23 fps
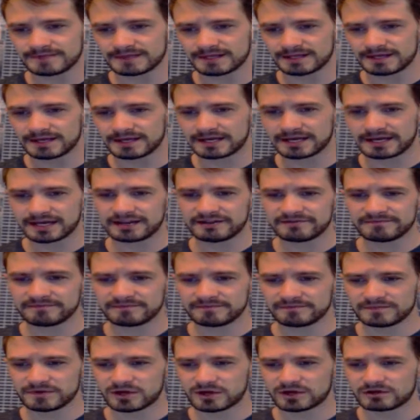The kind of
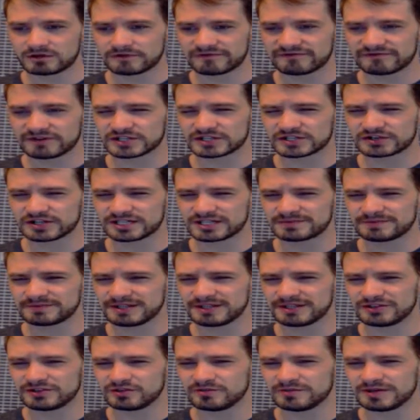article frustrates me a
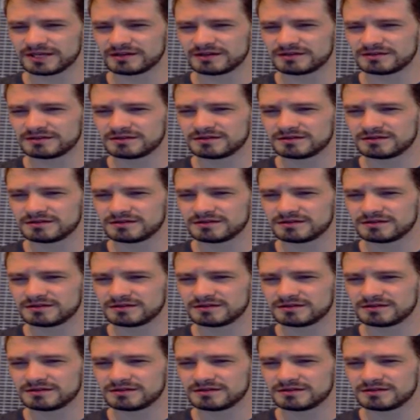little bit